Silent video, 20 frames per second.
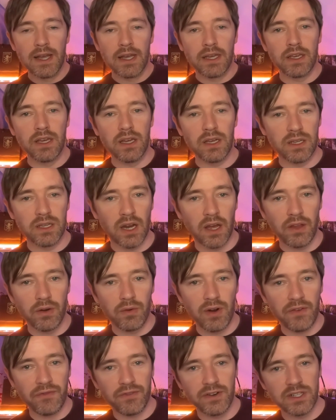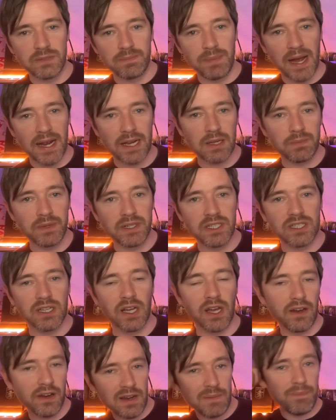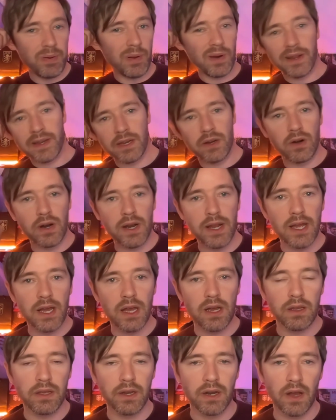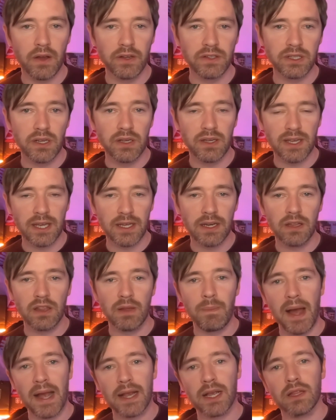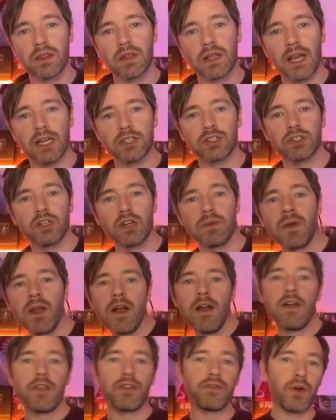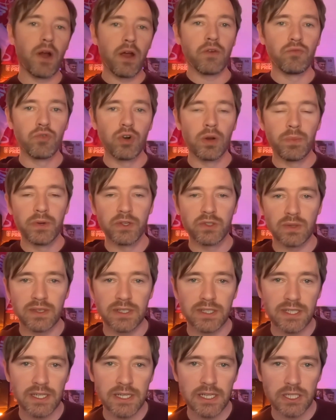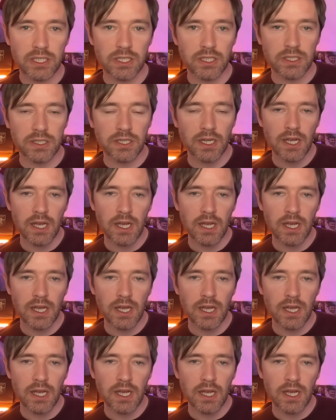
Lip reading: The referee's back would be turned and he'd pull in your ear. He's the kid at the back of the classroom throwing rubbers when the teacher's